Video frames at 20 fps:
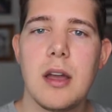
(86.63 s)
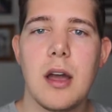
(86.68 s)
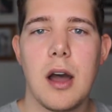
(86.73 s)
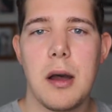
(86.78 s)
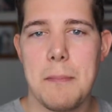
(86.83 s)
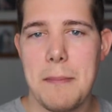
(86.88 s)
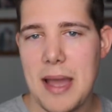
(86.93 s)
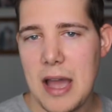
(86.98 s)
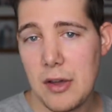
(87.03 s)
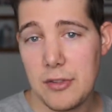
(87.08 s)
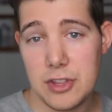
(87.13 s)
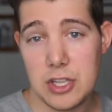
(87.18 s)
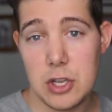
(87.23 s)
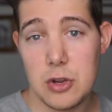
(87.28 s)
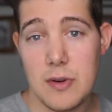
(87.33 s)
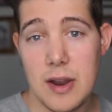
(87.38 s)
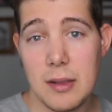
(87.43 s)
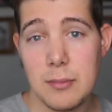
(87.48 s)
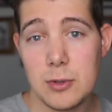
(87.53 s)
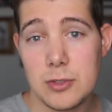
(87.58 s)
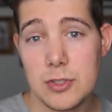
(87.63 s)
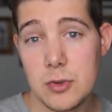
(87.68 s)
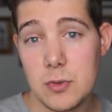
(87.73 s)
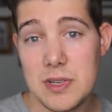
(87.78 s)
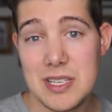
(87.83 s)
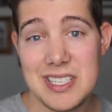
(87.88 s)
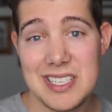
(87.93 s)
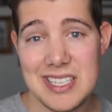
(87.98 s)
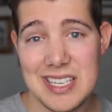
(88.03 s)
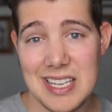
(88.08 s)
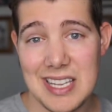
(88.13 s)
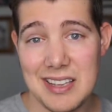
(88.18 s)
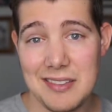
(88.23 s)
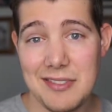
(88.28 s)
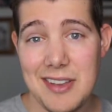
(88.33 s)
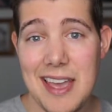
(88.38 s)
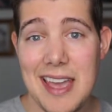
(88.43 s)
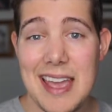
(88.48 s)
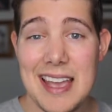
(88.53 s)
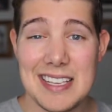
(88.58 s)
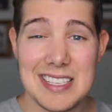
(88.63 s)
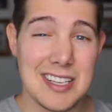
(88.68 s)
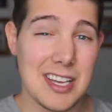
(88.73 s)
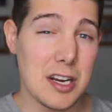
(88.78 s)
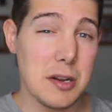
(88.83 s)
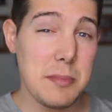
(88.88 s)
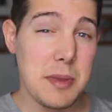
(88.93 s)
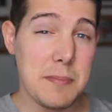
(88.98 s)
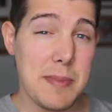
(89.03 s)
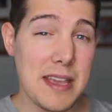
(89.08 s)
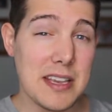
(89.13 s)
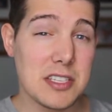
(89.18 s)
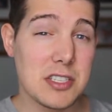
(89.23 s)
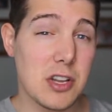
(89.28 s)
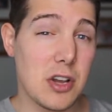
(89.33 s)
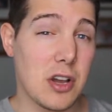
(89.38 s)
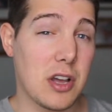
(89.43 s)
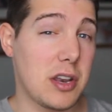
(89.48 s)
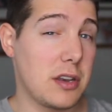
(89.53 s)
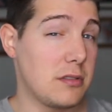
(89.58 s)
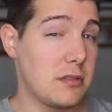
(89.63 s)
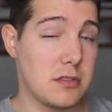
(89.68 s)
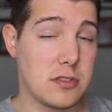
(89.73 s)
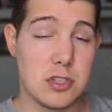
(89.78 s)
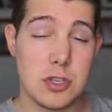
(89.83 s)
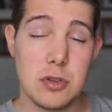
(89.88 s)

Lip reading: amount that you're able to receive is going to be based on,